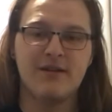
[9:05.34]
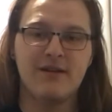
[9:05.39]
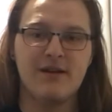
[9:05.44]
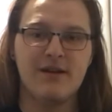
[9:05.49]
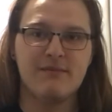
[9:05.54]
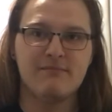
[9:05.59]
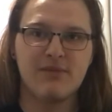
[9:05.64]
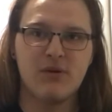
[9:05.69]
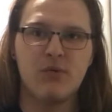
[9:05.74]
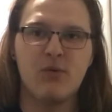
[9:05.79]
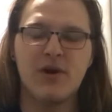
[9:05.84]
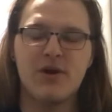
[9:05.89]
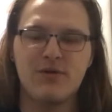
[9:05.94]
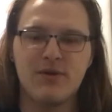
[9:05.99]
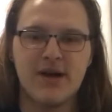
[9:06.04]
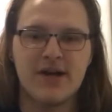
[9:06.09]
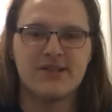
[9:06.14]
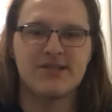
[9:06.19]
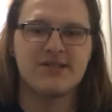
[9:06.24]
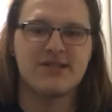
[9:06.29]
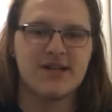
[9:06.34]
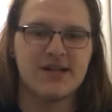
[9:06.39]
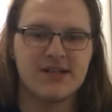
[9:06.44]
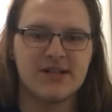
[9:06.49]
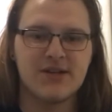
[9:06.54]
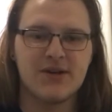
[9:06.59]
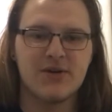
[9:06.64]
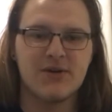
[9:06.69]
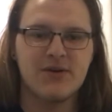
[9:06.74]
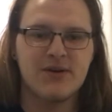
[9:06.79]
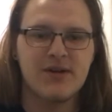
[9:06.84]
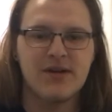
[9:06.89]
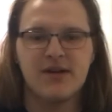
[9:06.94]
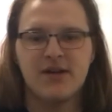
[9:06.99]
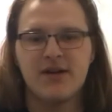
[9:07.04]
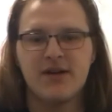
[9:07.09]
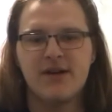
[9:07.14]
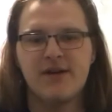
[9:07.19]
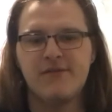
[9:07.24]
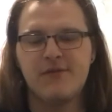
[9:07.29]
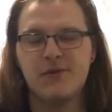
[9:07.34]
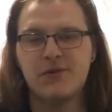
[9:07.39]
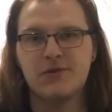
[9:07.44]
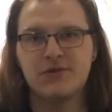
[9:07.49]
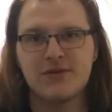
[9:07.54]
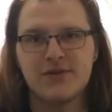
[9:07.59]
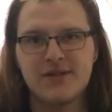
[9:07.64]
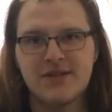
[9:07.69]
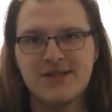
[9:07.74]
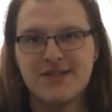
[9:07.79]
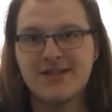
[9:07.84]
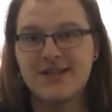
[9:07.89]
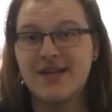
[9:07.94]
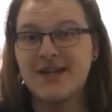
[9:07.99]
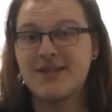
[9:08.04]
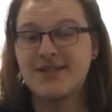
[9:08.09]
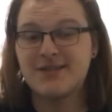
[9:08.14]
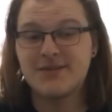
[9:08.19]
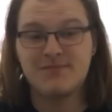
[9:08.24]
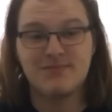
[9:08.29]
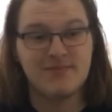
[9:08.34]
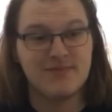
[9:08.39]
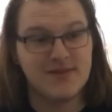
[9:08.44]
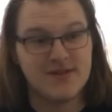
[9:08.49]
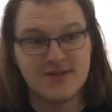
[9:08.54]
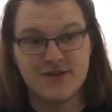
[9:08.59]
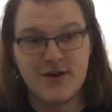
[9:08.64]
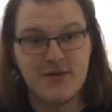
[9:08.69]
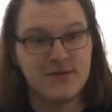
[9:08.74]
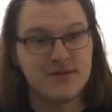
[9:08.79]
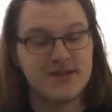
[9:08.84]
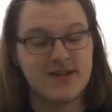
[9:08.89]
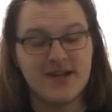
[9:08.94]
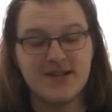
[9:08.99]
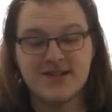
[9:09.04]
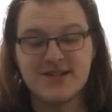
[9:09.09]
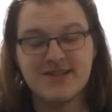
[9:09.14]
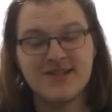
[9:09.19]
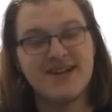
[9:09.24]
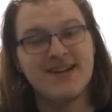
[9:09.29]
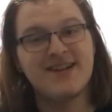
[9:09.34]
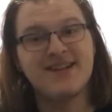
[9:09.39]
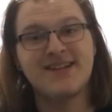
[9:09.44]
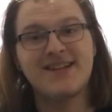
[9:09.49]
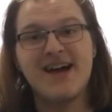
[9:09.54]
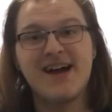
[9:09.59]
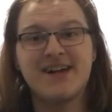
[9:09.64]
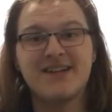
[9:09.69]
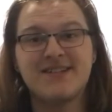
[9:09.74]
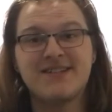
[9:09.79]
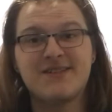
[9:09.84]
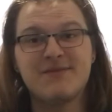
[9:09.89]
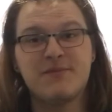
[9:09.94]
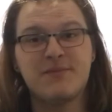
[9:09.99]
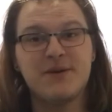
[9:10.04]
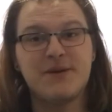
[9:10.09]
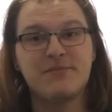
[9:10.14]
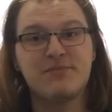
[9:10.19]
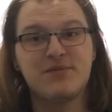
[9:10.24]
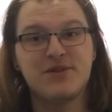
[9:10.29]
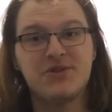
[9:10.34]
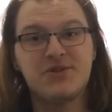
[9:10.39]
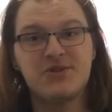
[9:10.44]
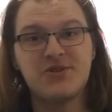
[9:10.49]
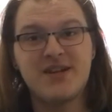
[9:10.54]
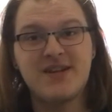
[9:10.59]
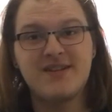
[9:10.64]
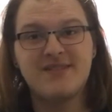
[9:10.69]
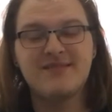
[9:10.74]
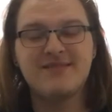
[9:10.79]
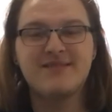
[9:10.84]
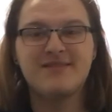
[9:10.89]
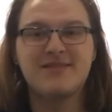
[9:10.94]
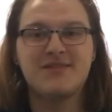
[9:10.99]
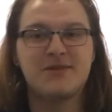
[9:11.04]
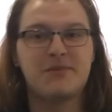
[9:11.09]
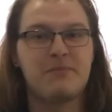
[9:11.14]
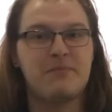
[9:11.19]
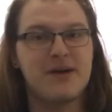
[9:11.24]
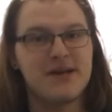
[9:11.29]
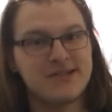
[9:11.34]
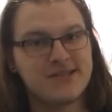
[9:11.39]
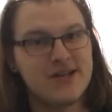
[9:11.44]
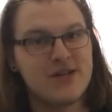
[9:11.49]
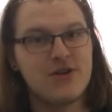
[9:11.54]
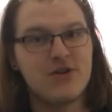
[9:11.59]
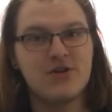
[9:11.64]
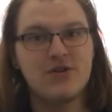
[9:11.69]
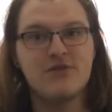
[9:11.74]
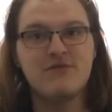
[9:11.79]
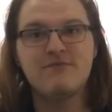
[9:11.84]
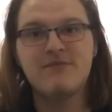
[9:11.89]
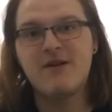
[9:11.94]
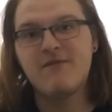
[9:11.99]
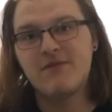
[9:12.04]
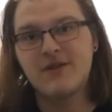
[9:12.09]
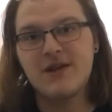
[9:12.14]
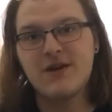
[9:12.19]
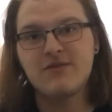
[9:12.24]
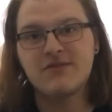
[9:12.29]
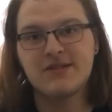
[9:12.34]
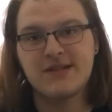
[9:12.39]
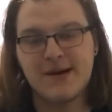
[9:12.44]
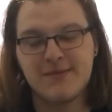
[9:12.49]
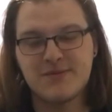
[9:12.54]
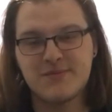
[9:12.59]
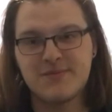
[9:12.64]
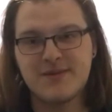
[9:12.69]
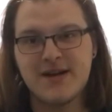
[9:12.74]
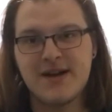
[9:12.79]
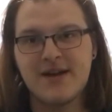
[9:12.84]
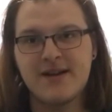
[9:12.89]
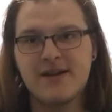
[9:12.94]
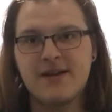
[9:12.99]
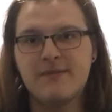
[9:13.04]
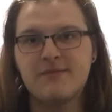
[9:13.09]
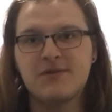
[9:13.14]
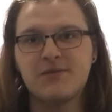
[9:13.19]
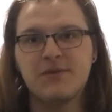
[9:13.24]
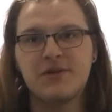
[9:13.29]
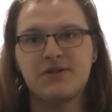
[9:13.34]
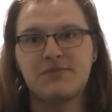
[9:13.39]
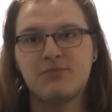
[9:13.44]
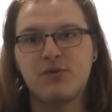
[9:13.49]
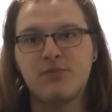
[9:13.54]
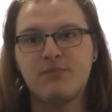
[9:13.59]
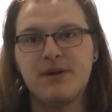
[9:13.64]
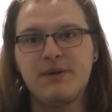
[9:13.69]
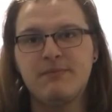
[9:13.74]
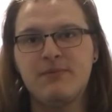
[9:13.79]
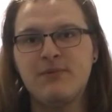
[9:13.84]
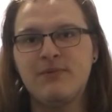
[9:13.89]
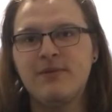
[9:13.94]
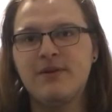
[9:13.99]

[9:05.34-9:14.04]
But what do you guys think, though? If you enjoy this, yet as always like to say, like and sub would be appreciated. It's the best thing you can do for my videos. It helps me out. It helps it reach more people.